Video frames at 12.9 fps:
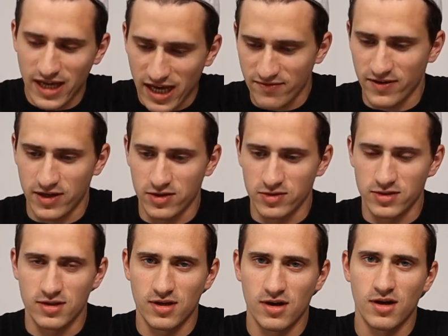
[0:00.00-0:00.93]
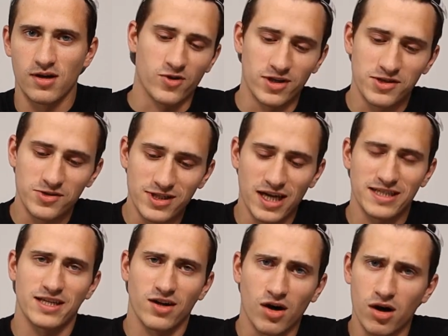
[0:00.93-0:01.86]
tech videos for an
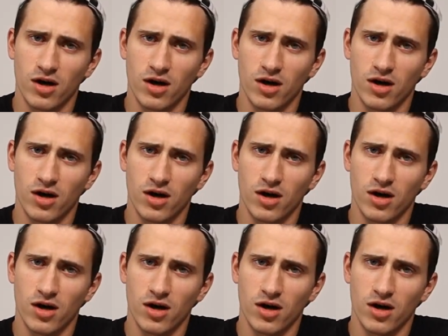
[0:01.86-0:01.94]
enthusiastic